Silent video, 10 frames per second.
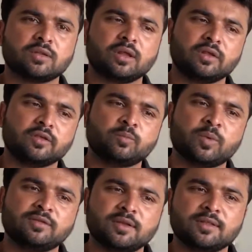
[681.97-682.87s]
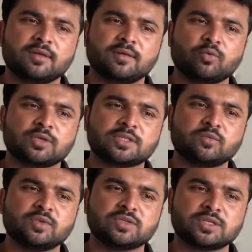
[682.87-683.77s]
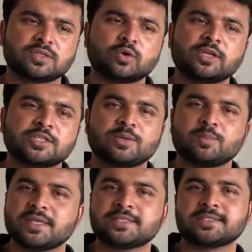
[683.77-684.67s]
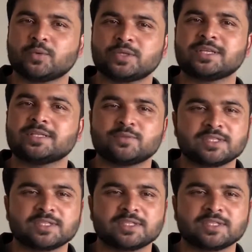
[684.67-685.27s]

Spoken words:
especially the question which is quotation based questions,